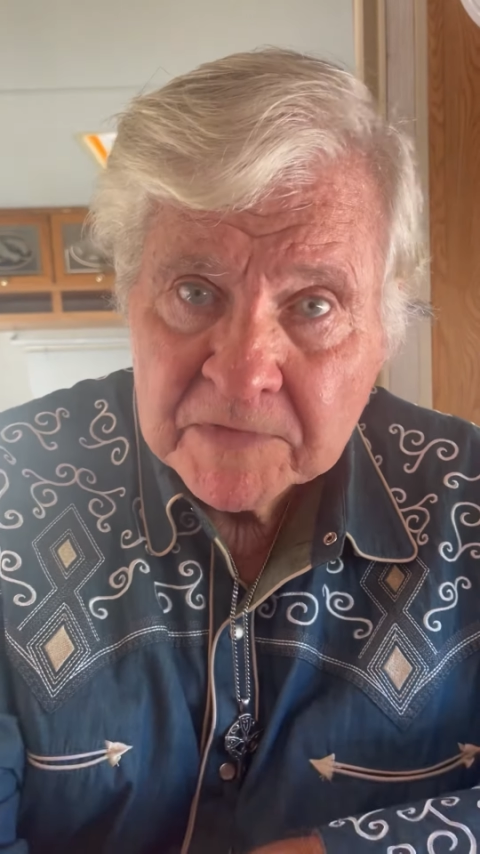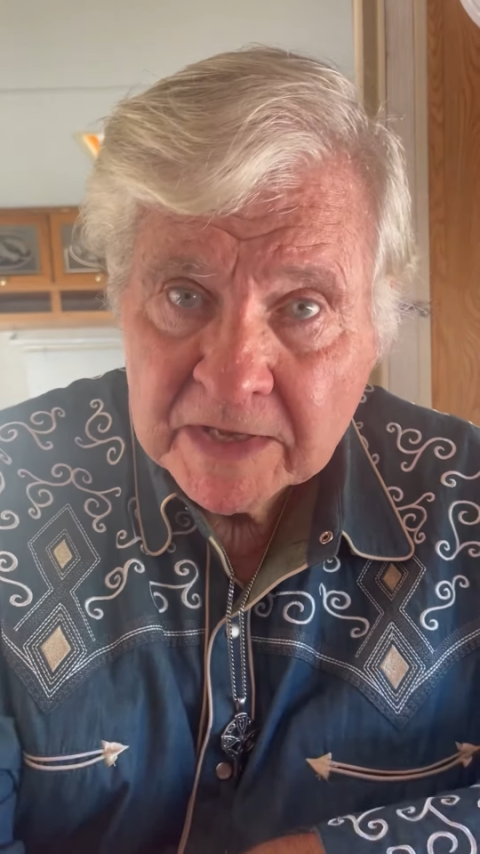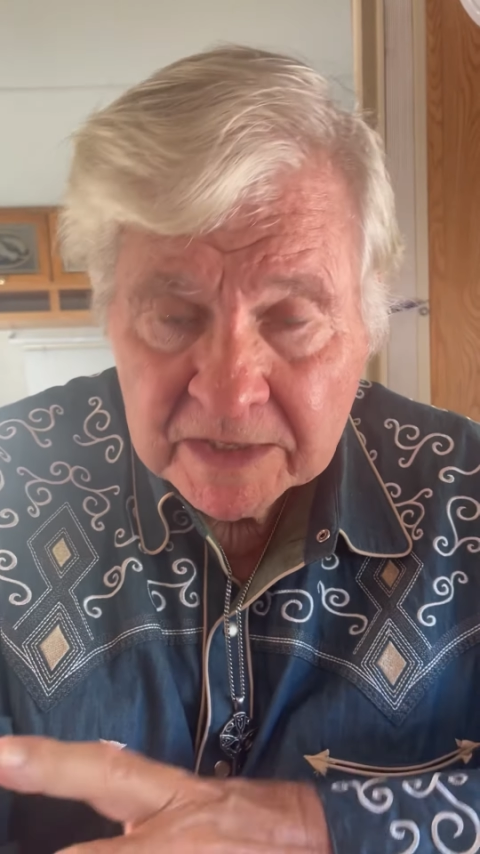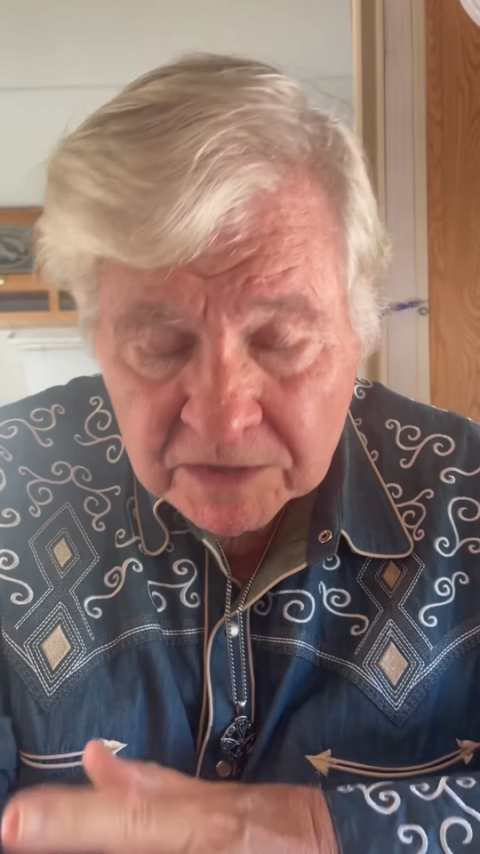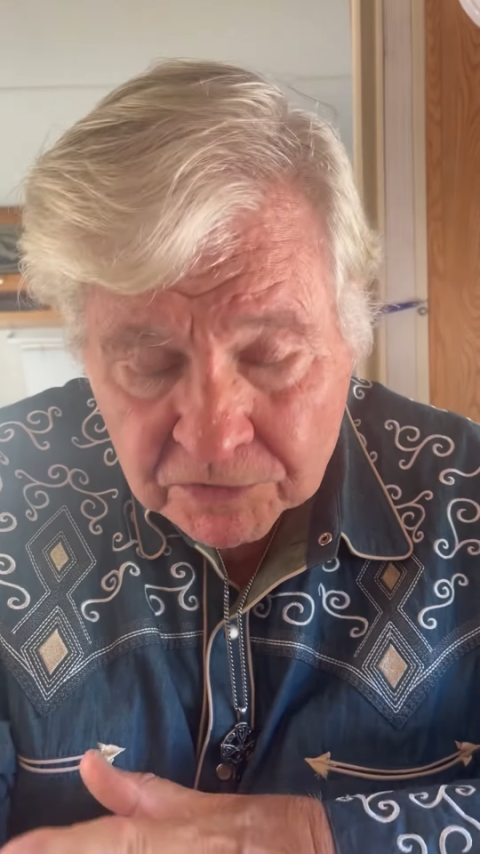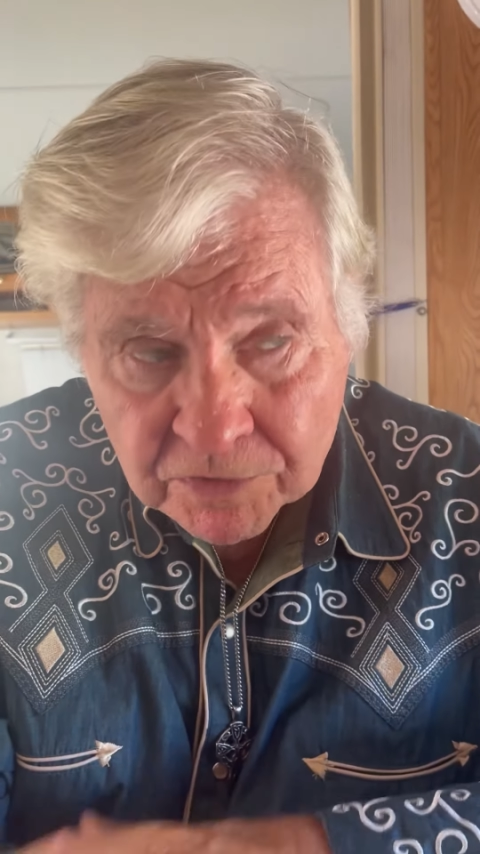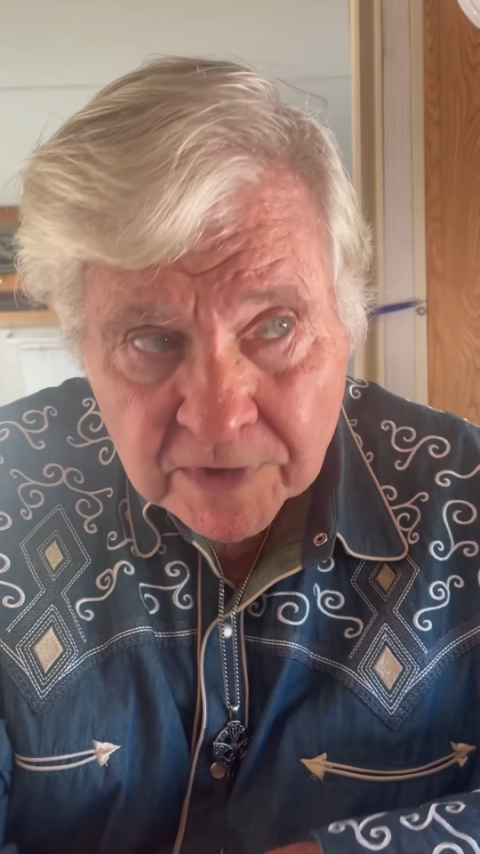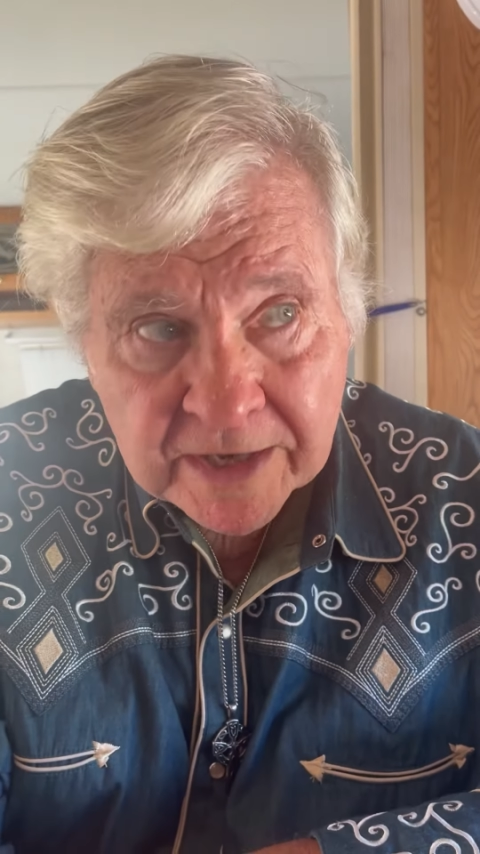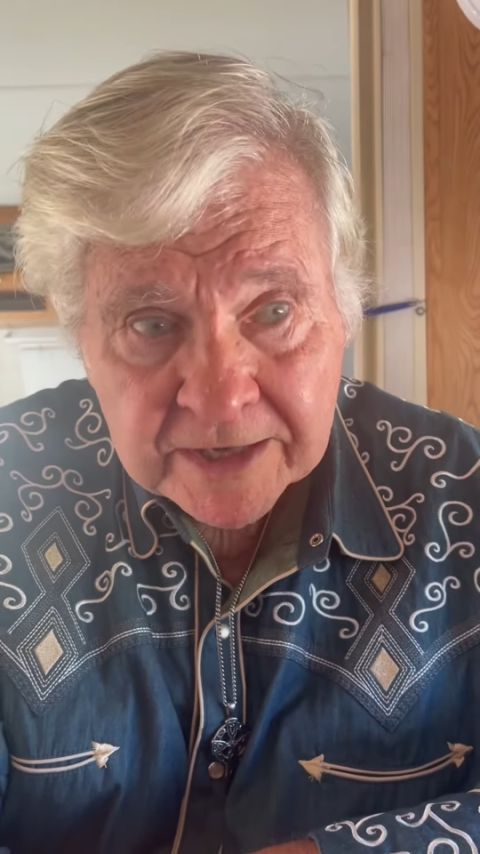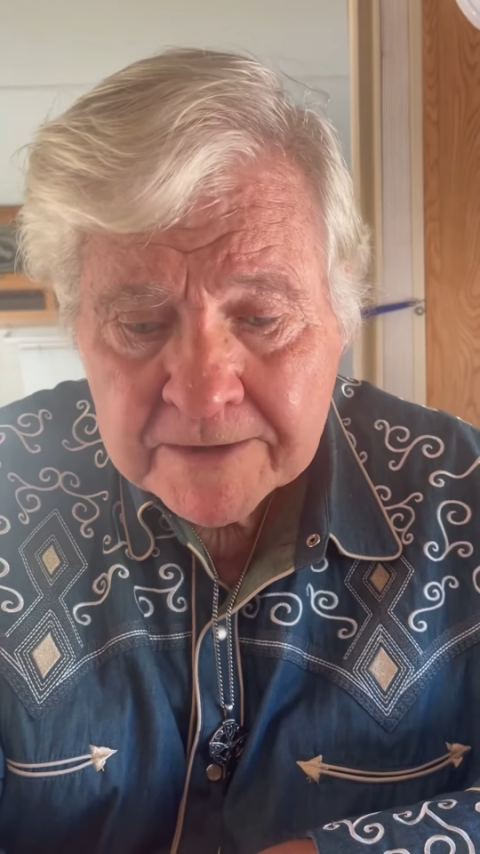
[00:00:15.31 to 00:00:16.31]
in
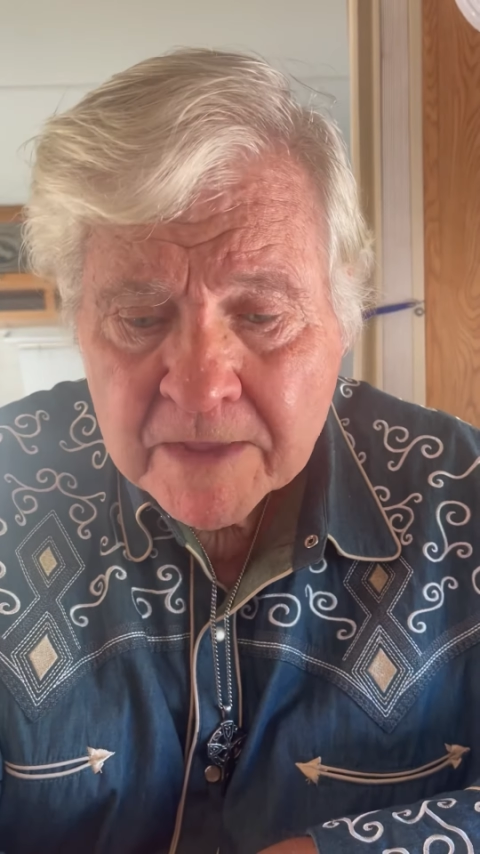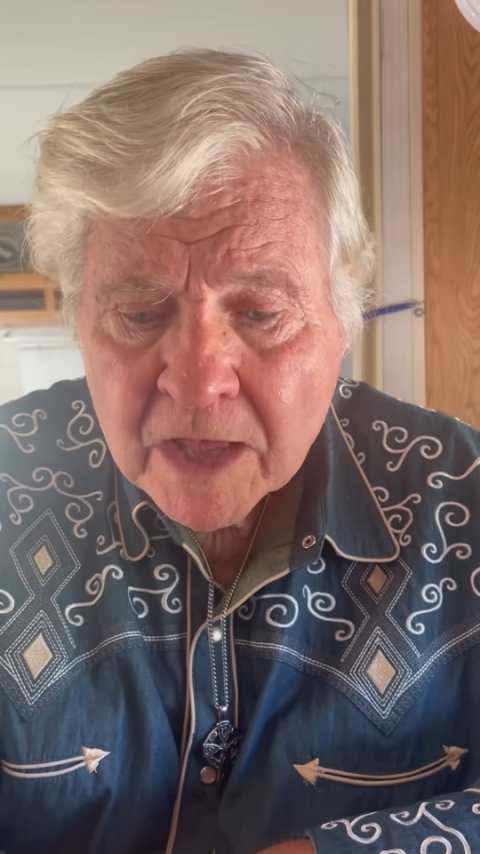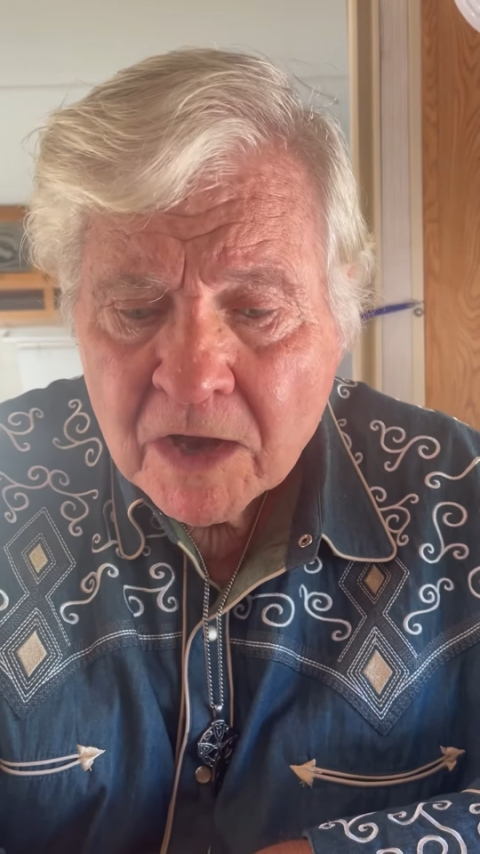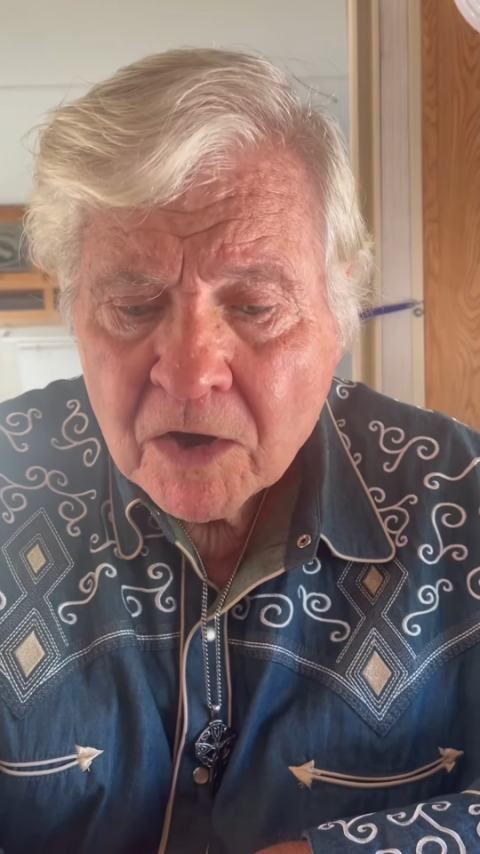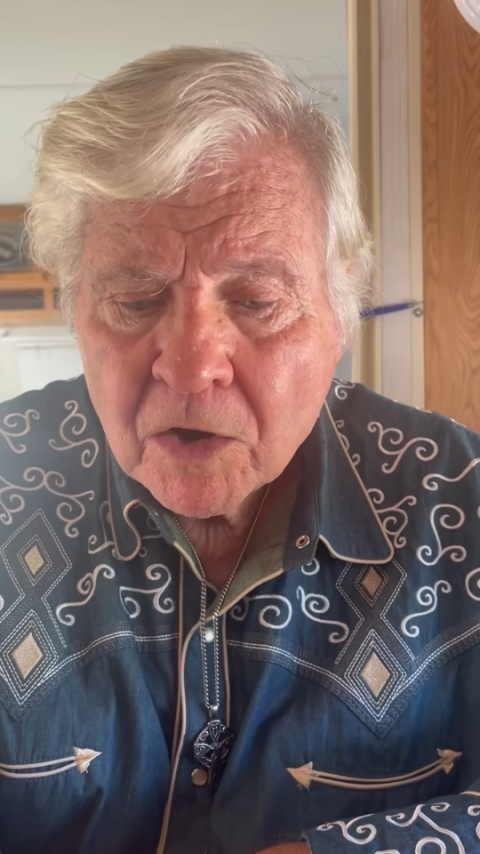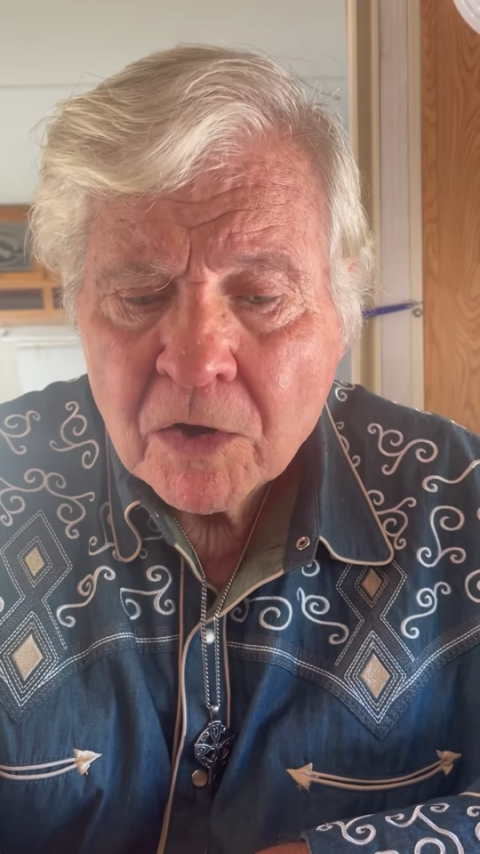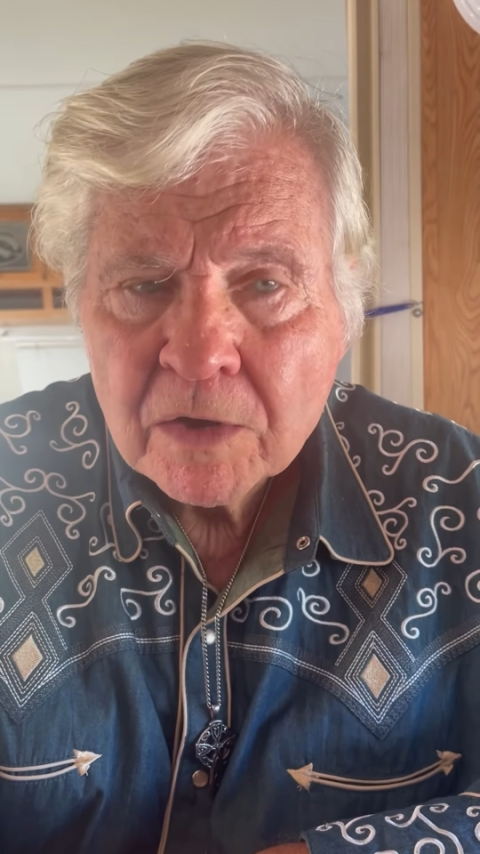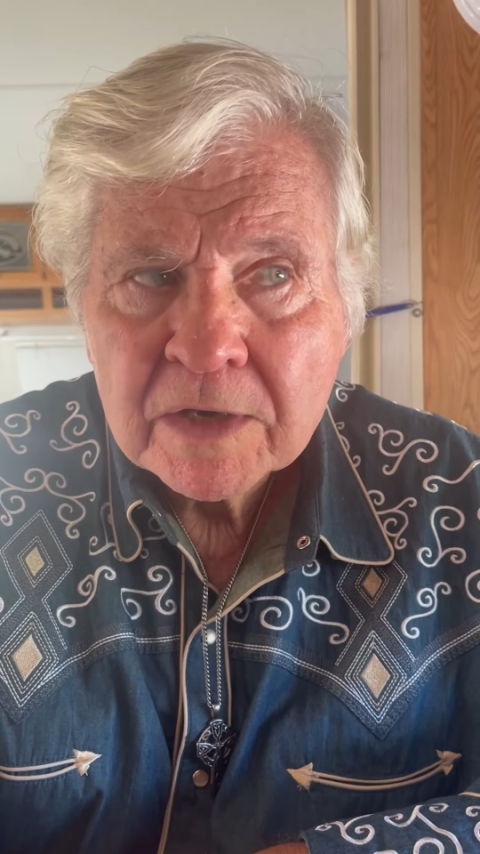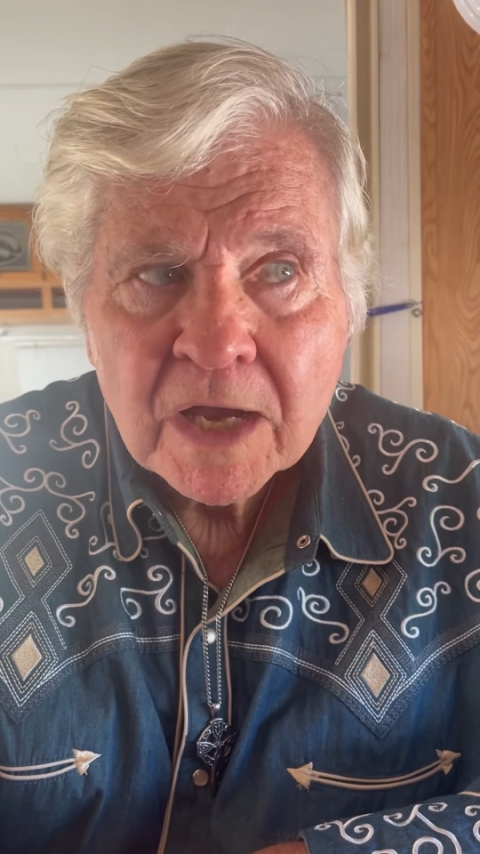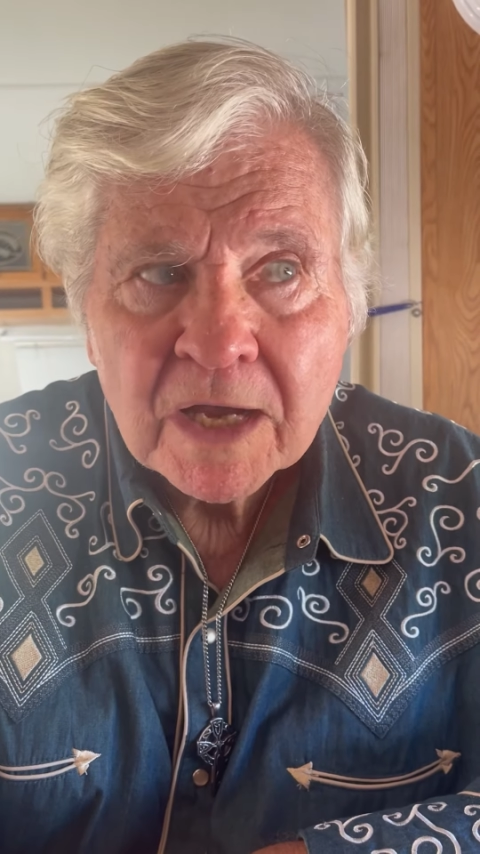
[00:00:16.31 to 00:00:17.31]
Luray
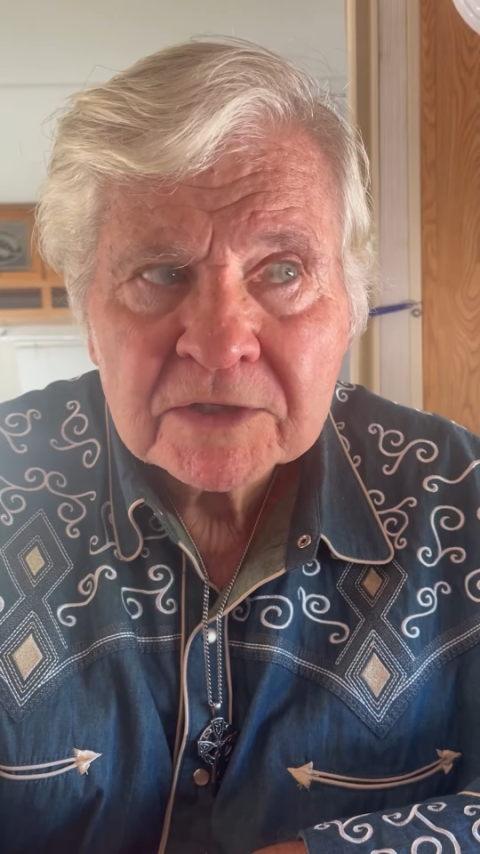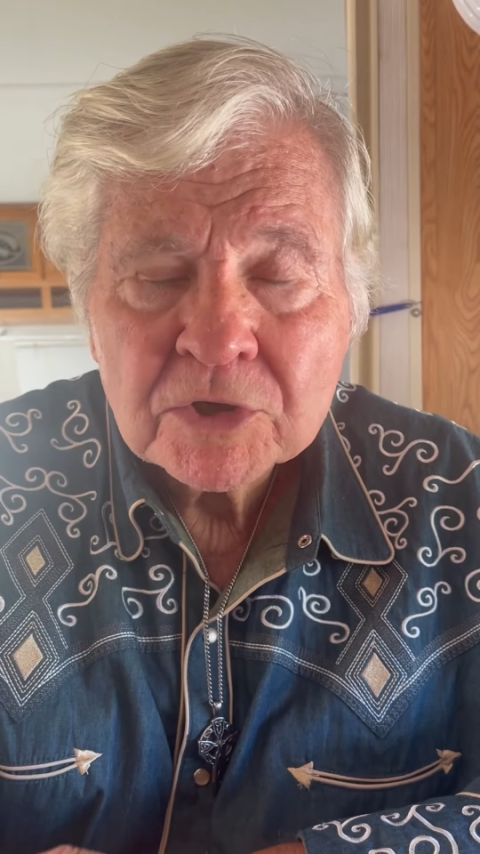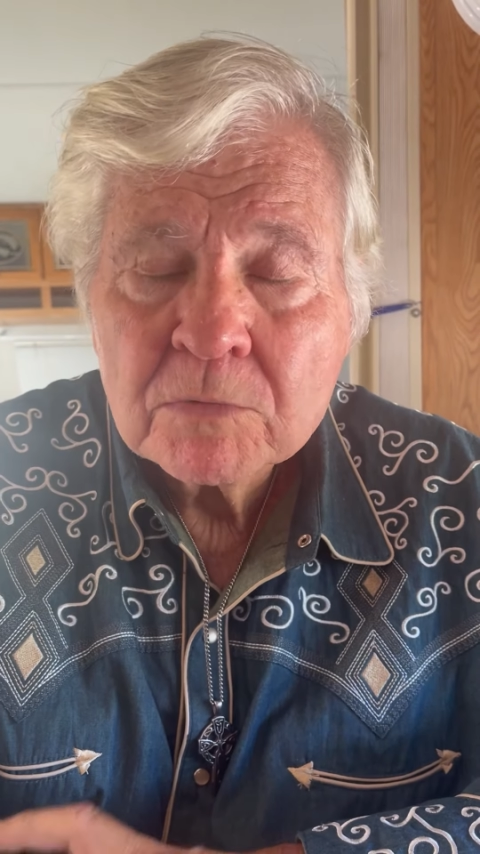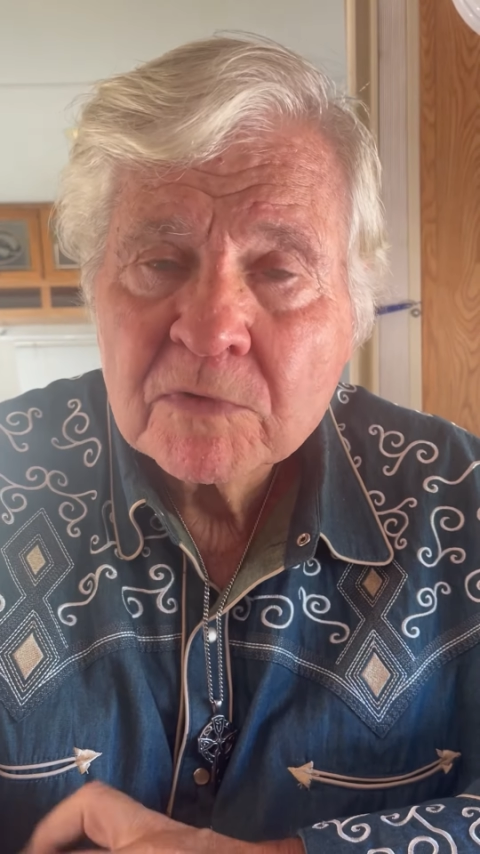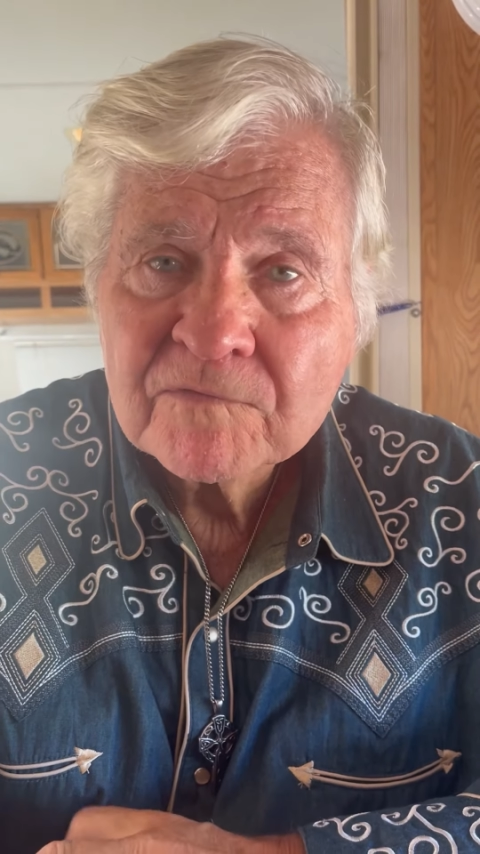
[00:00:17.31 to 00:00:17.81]
on October